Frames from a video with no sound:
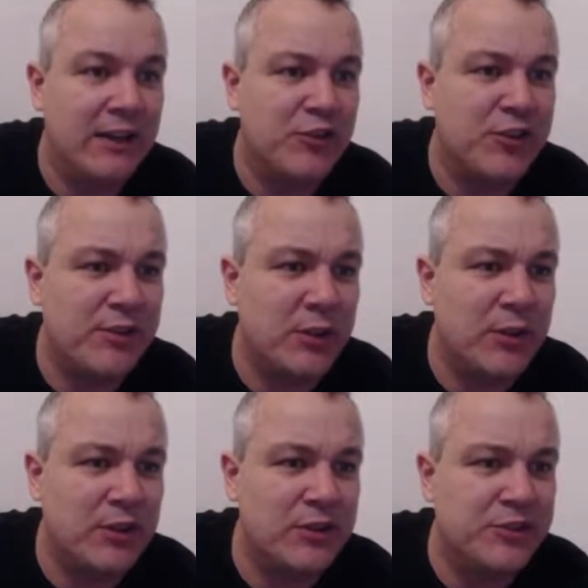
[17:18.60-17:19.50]
And let's
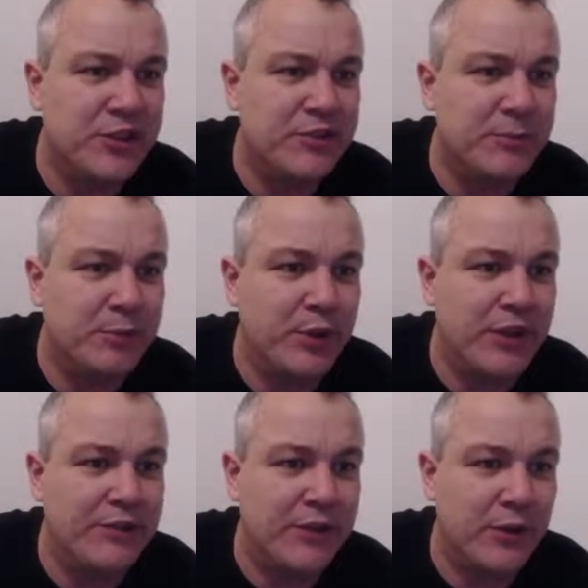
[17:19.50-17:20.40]
just have a quick look at the
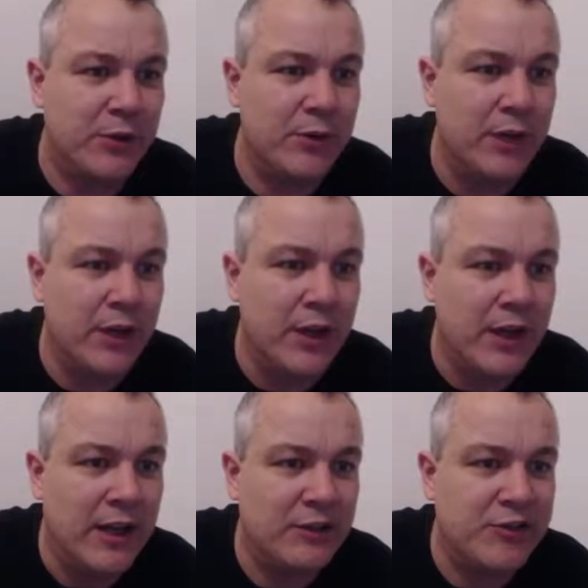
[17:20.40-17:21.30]
season preview
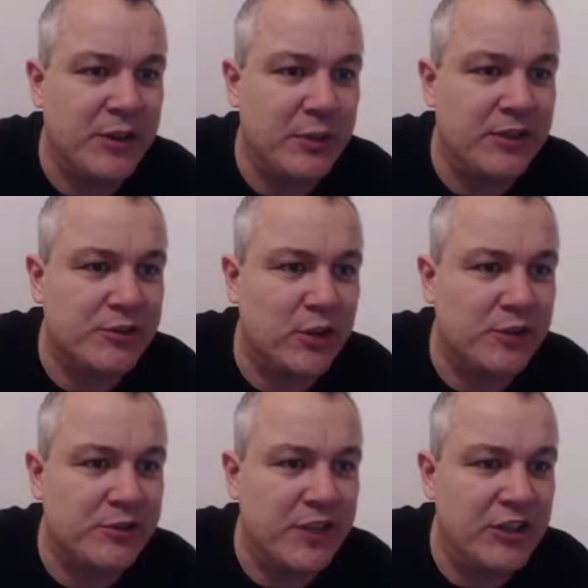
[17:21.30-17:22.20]
and see what
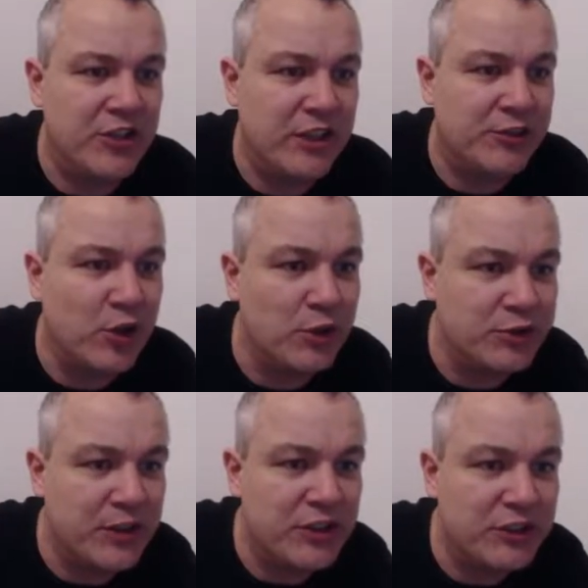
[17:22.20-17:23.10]
it's got us finishing.
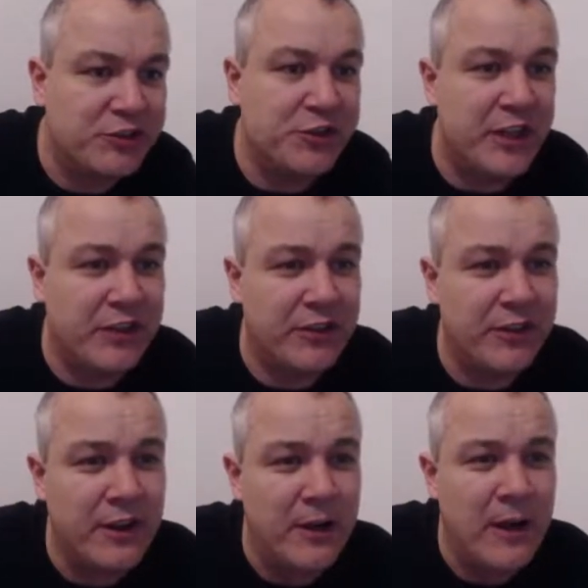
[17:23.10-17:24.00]
It's got us finishing
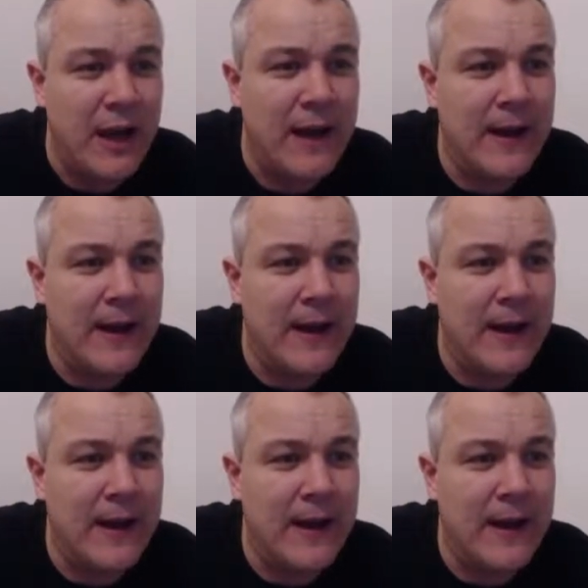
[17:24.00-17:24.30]
sixth,